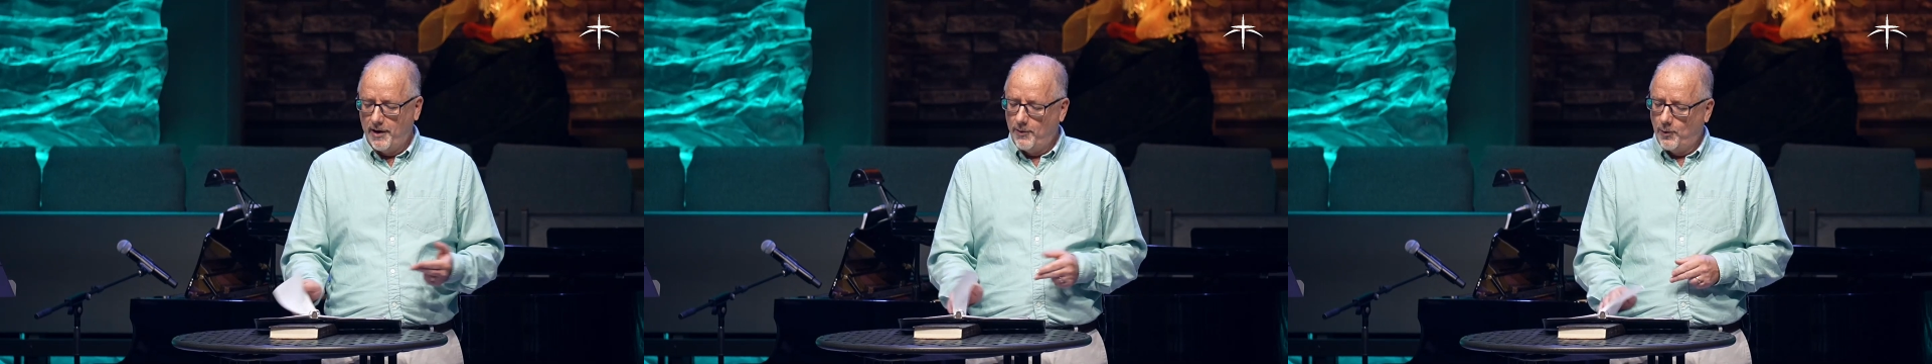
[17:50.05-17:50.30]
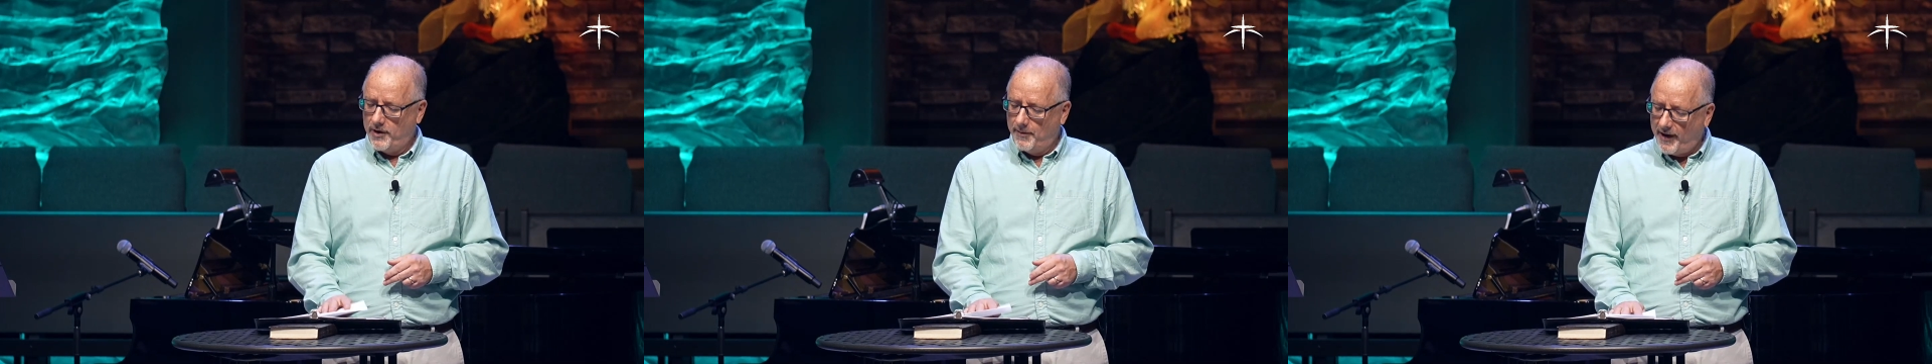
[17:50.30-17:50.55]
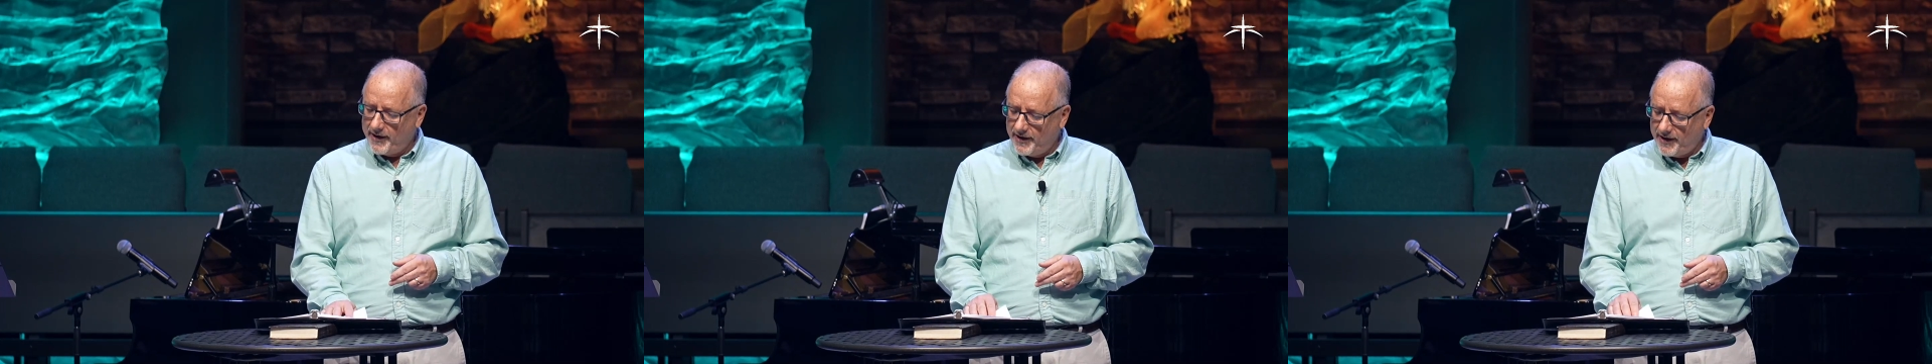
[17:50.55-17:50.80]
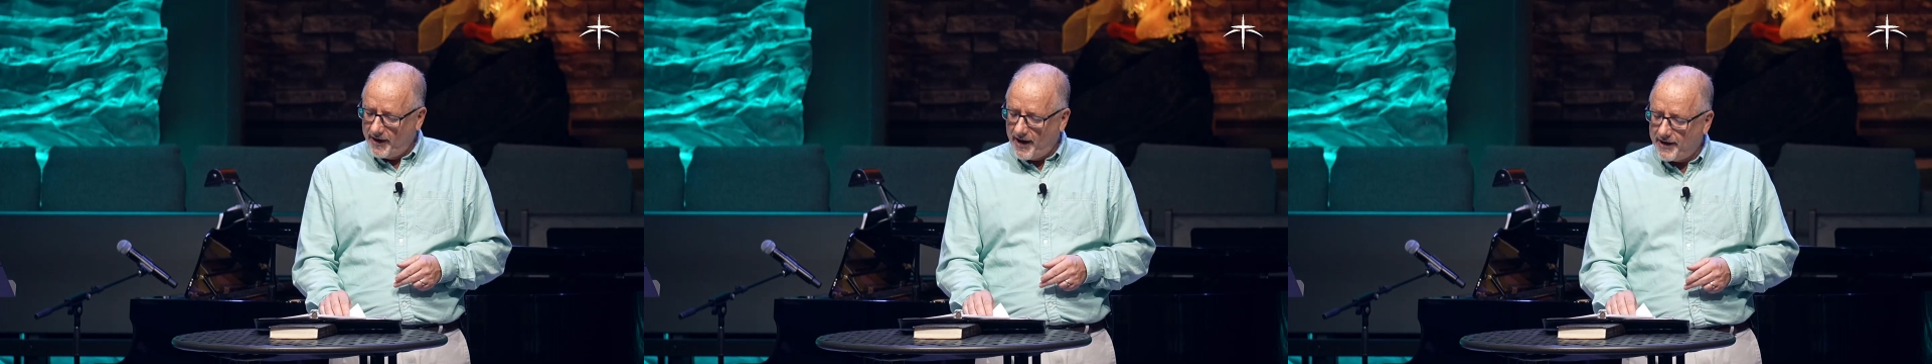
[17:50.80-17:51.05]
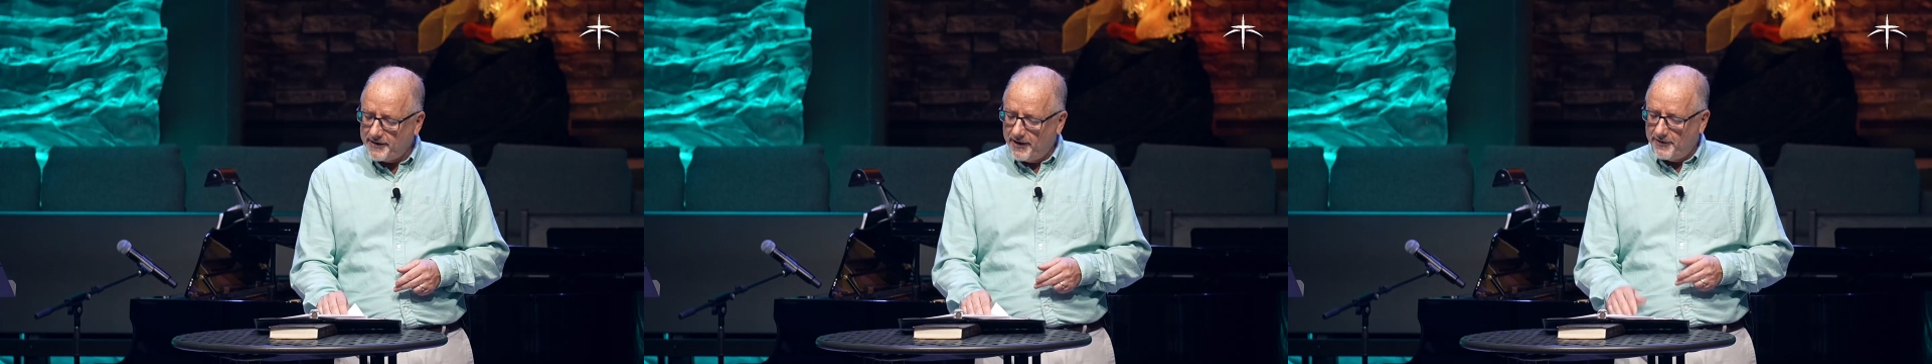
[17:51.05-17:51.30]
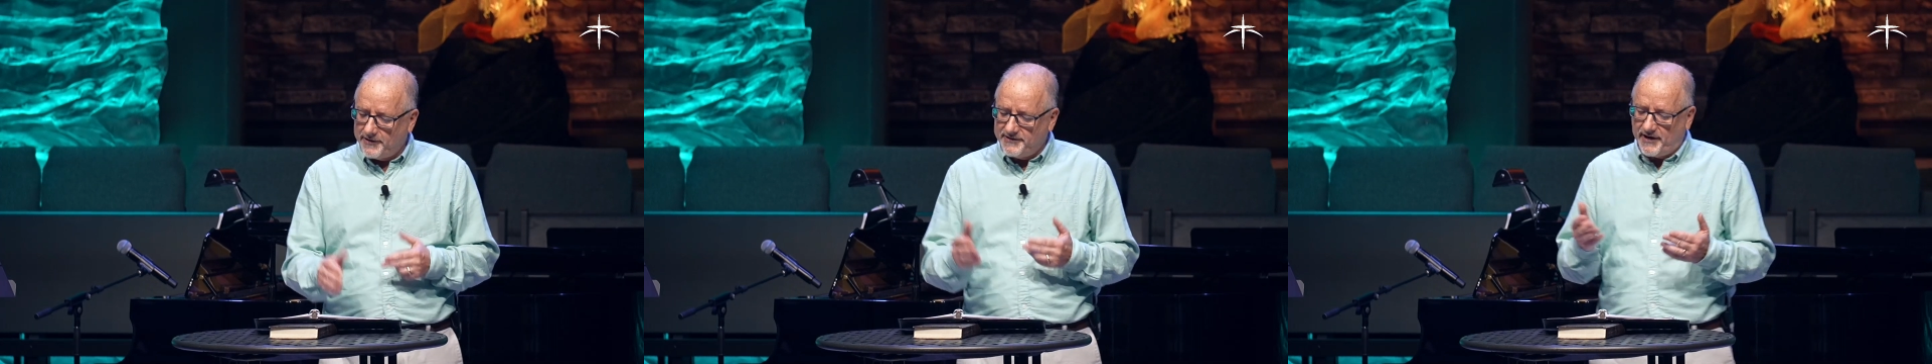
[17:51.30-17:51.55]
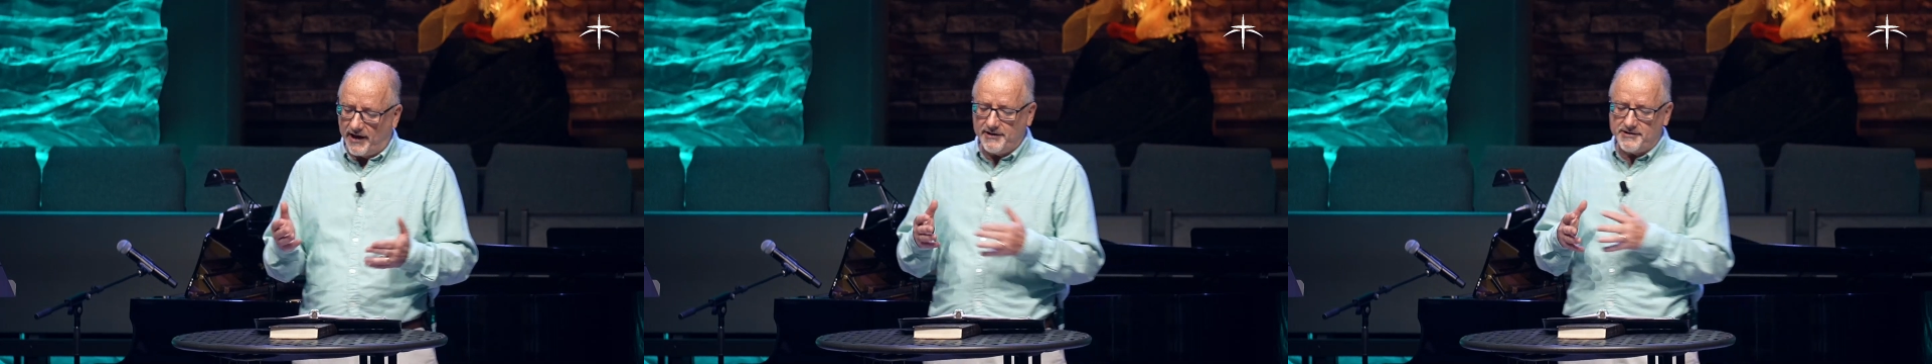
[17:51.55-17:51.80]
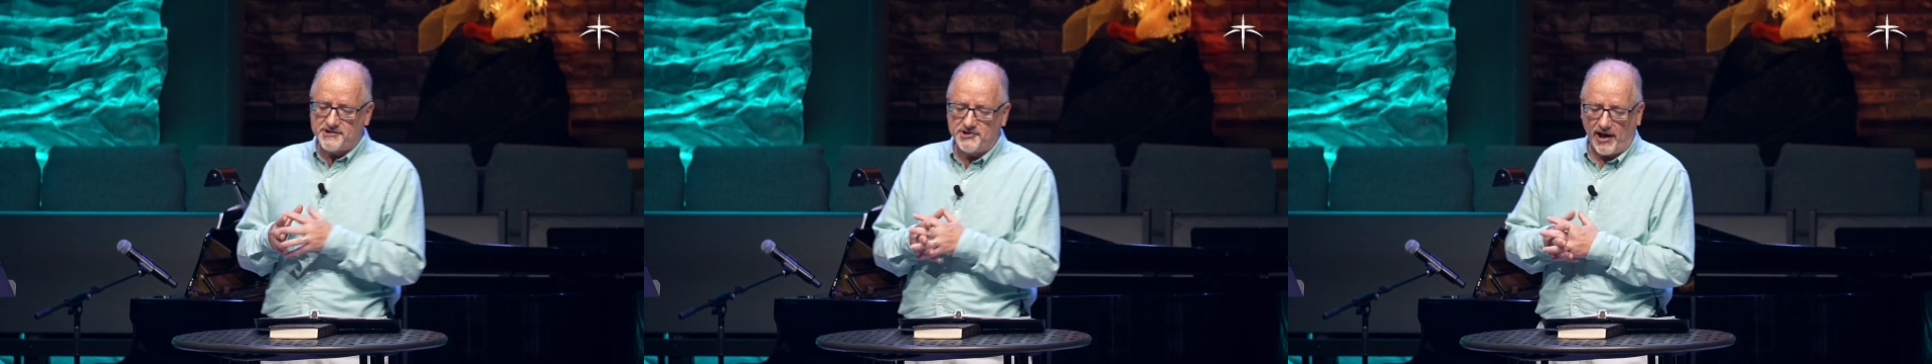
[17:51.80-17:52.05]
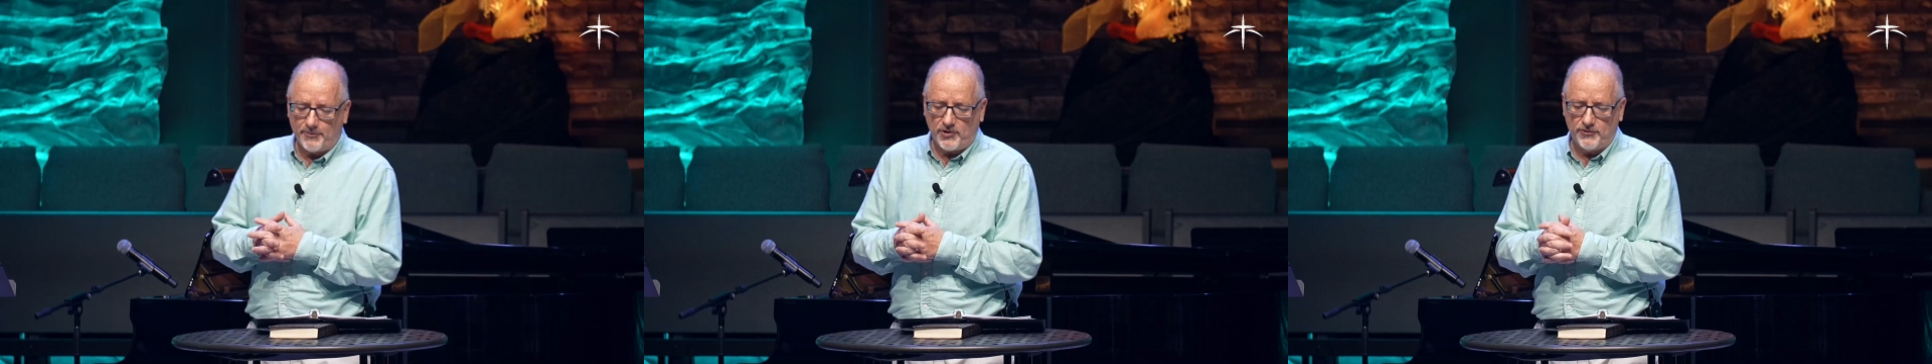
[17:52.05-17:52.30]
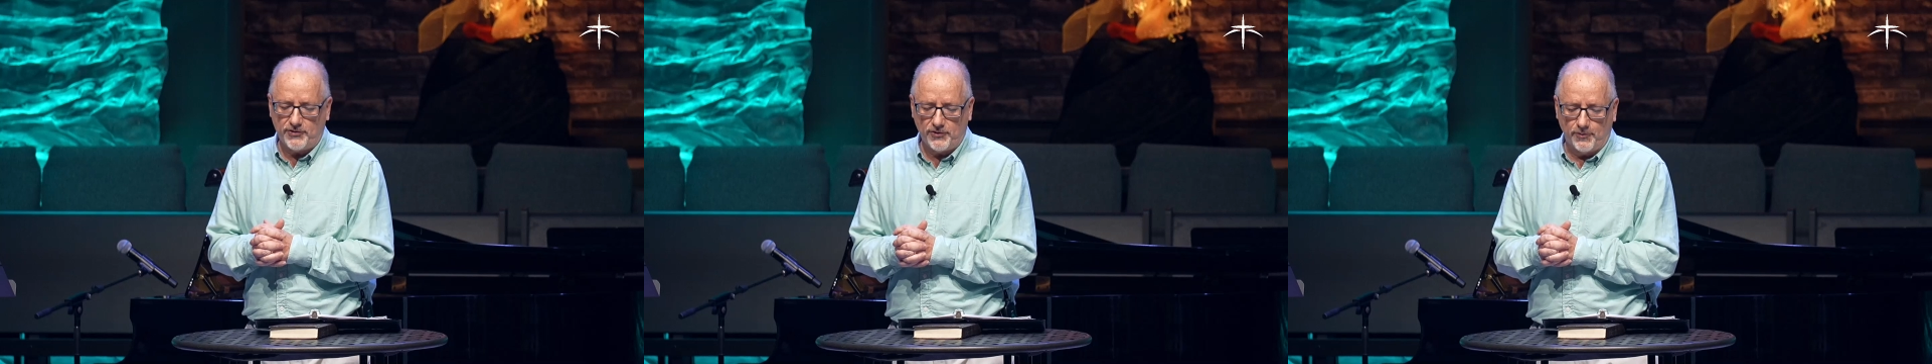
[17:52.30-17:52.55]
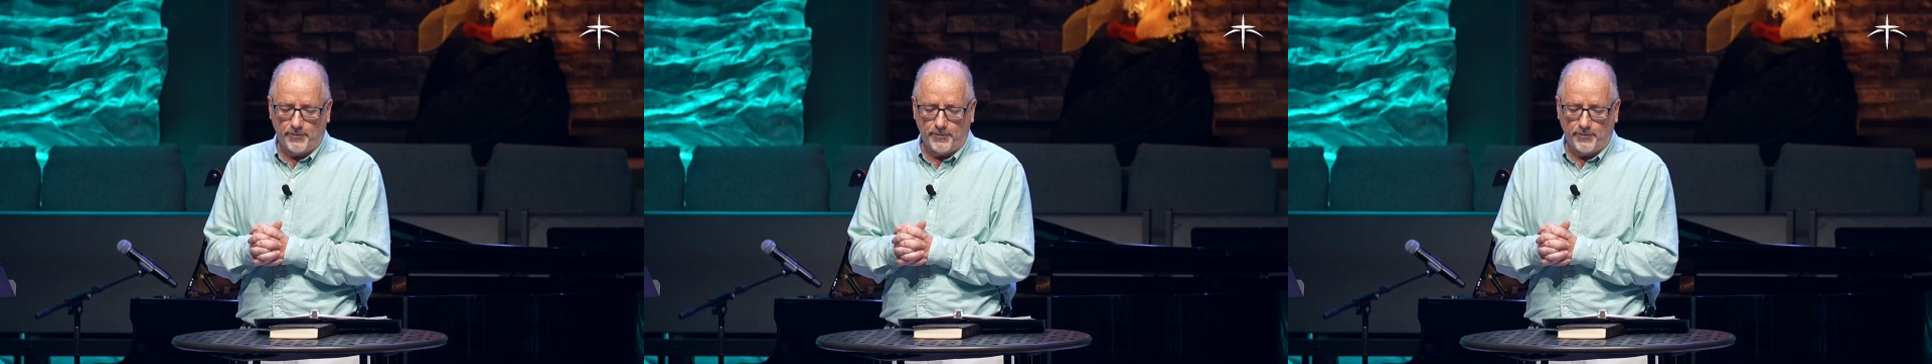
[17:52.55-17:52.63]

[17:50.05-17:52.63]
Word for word: What am I getting at here? In Titus chapter 2,